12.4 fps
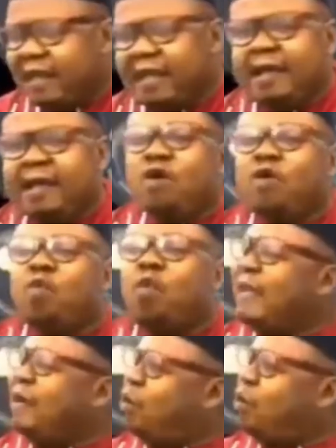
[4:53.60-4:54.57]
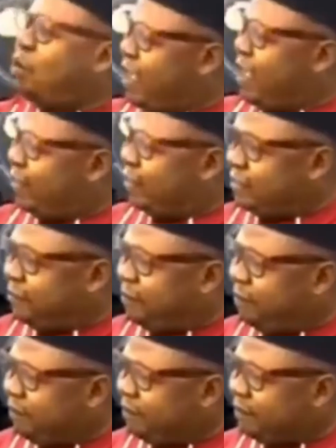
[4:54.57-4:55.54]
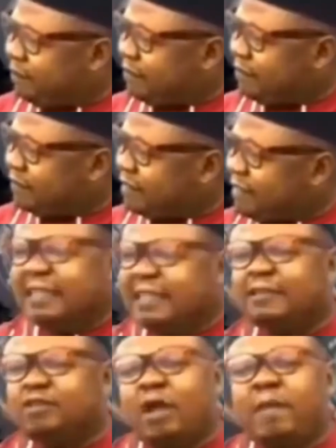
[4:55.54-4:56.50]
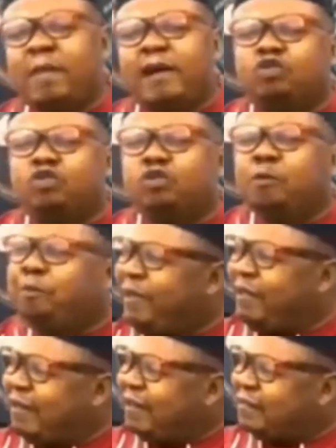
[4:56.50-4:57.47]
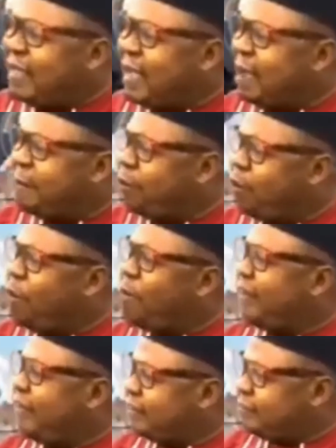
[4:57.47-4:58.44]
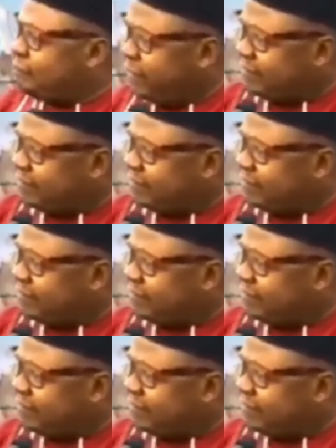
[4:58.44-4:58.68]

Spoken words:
Was that colonialism? It is talking about stupidity and poor management.